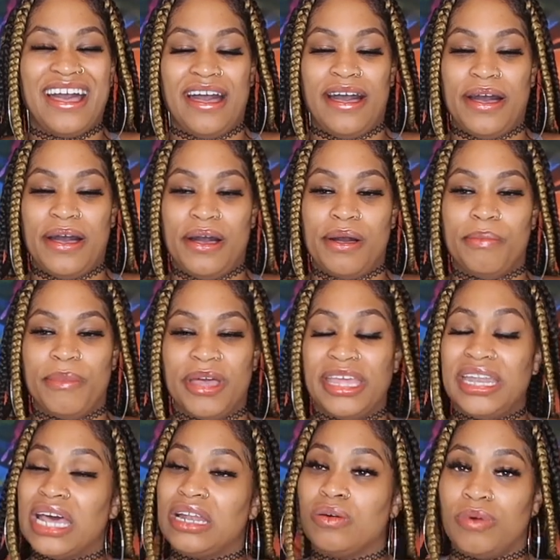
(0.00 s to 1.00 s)

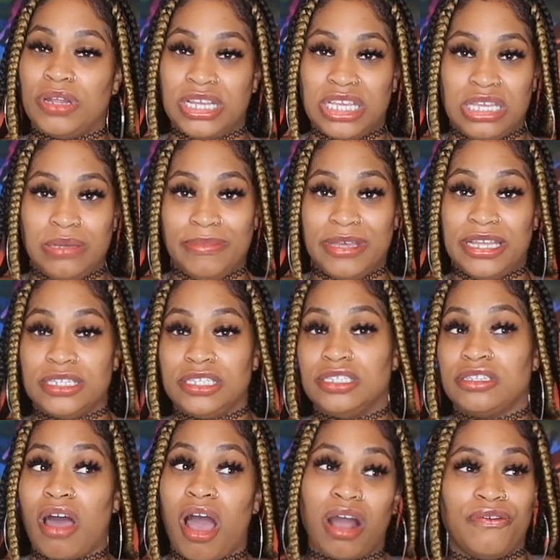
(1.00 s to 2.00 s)
And I don't want to keep getting
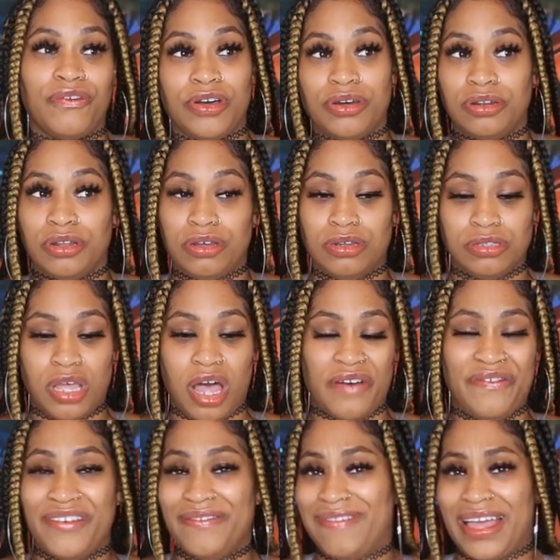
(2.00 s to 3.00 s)
stock photos
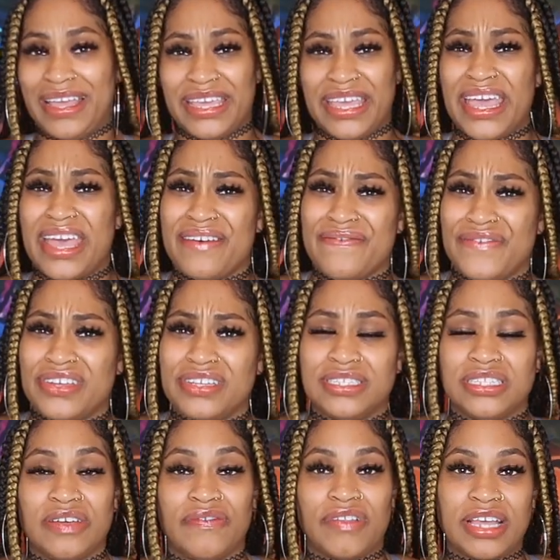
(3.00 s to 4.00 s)
off of like Canva
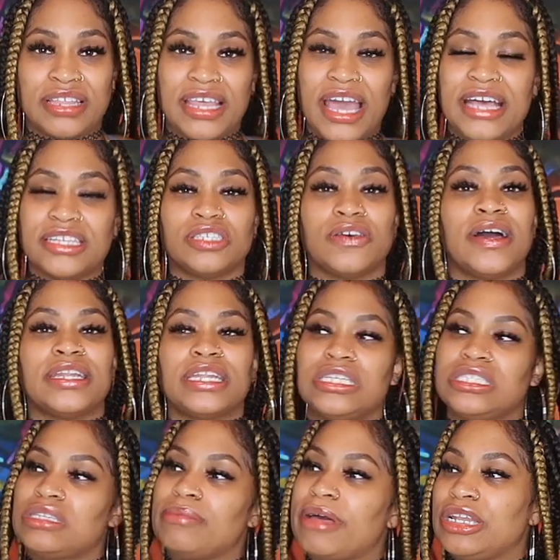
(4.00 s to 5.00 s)
and stuff like that. So I
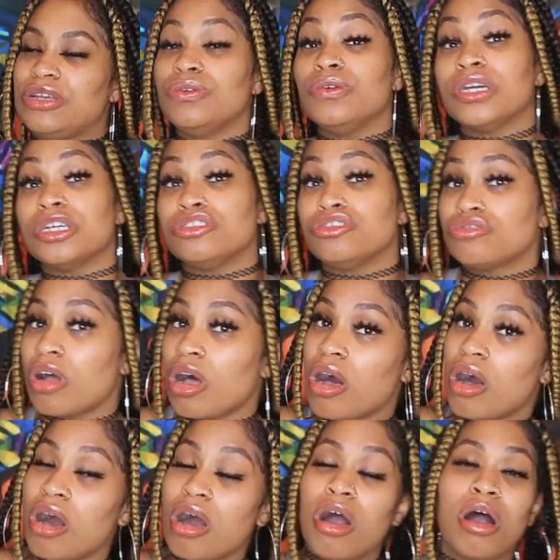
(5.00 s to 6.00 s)
need somebody who can
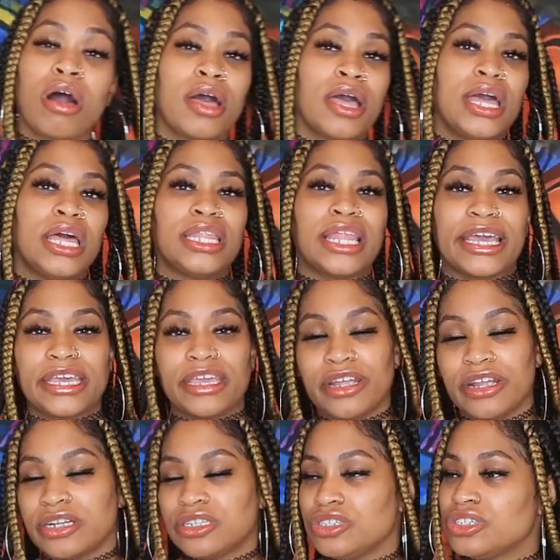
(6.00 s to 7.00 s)
draw like
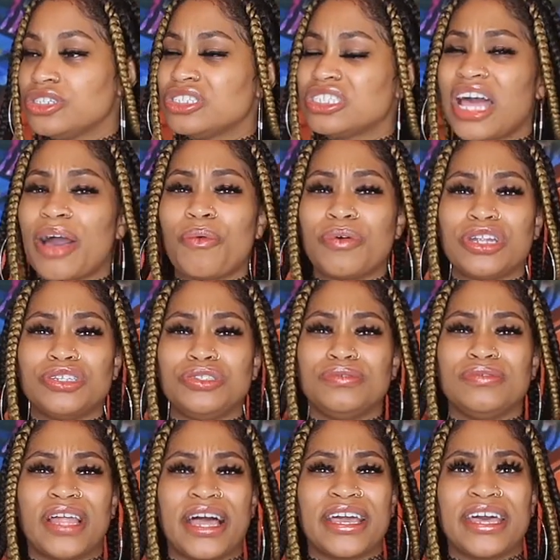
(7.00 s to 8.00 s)
characters. I want to
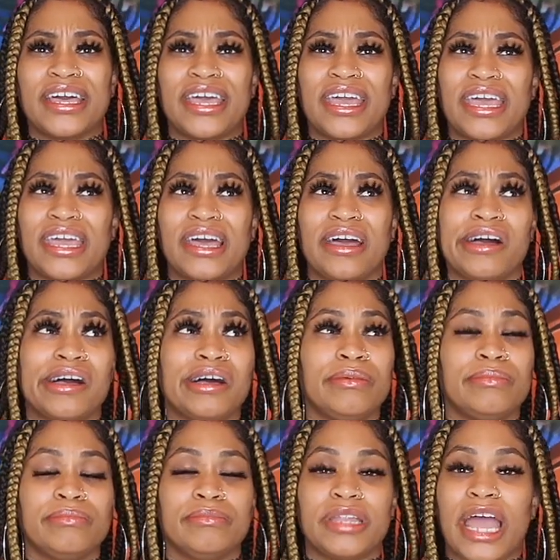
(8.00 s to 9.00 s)
do like a
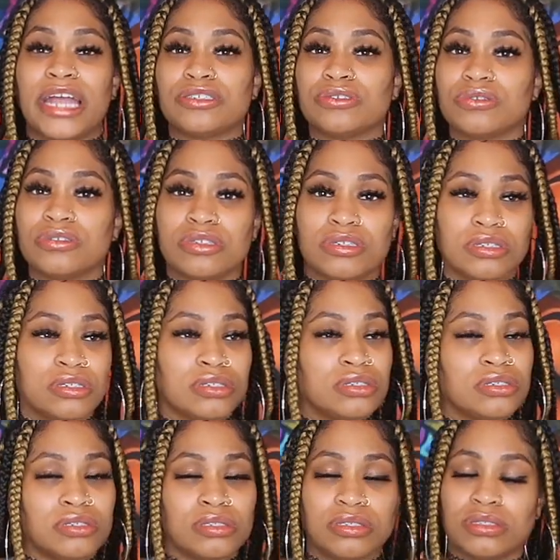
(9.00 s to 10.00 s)
natural
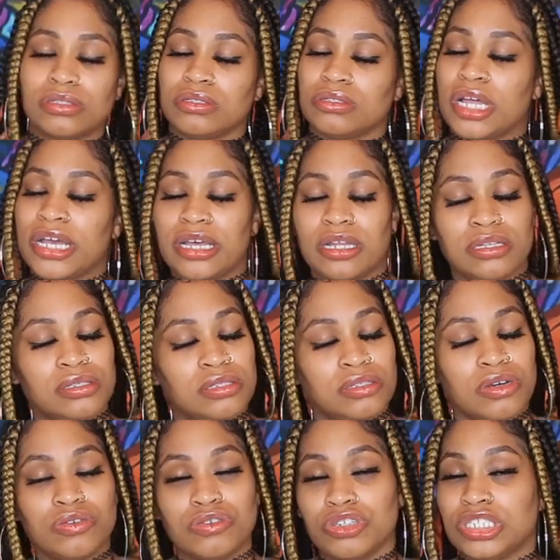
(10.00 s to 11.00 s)
girls, like a
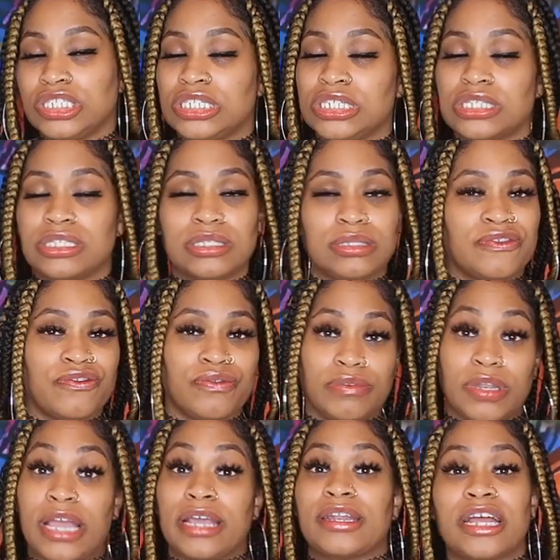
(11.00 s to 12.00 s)
stoner chicks,
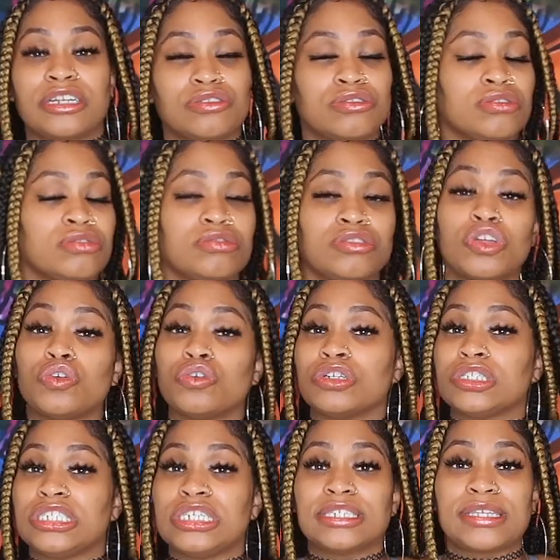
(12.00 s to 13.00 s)
like natural girl
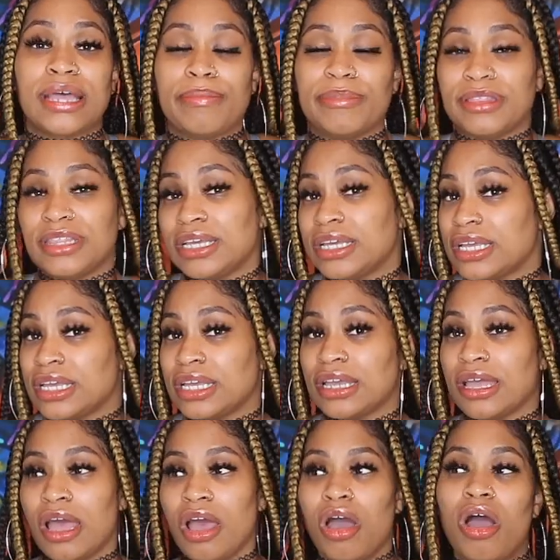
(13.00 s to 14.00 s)
stoner chick type of
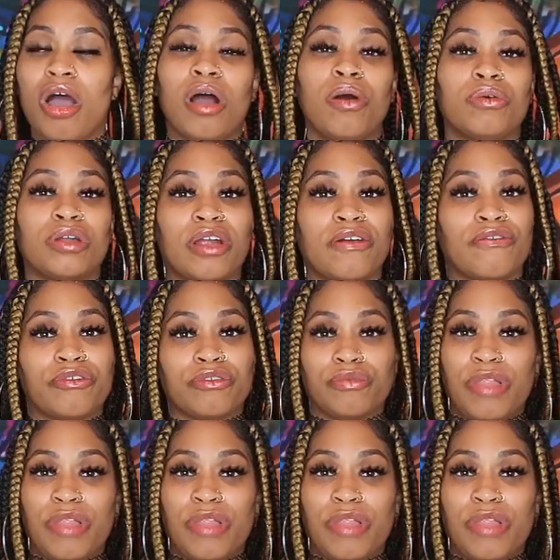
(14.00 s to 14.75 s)
thing, or whatever.